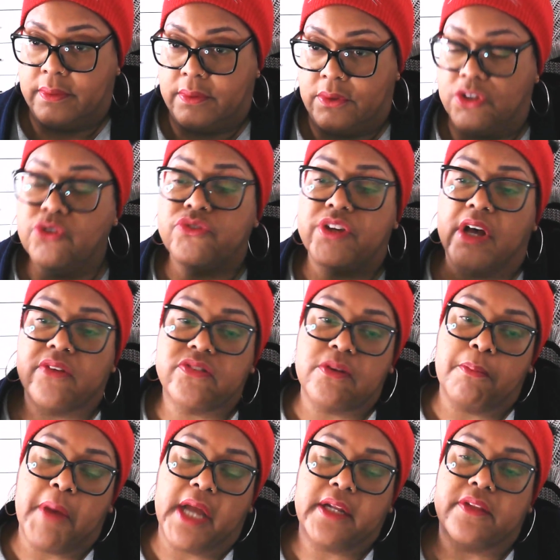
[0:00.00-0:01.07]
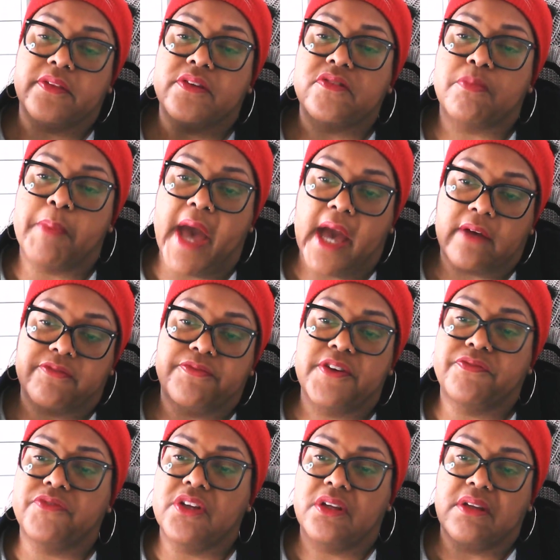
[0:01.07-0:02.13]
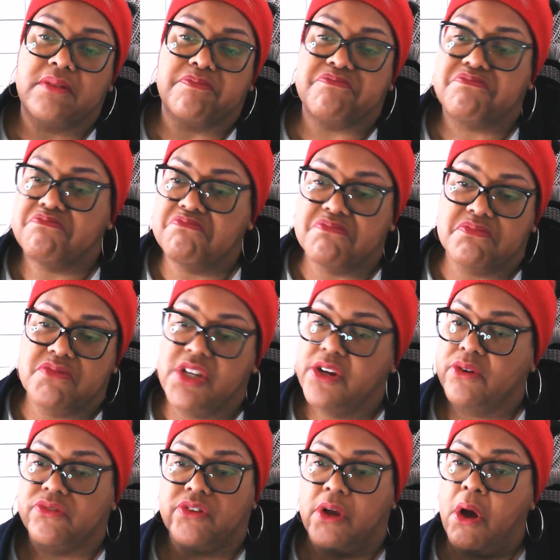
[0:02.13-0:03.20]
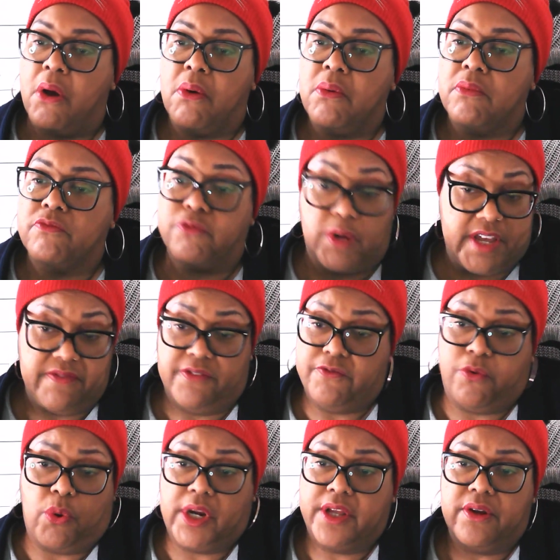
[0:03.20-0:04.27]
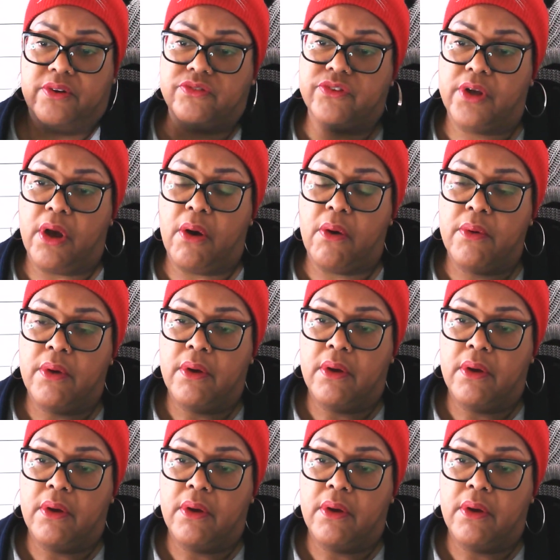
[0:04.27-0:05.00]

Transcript: You tell somebody this back 50, years ago, even 40 years ago,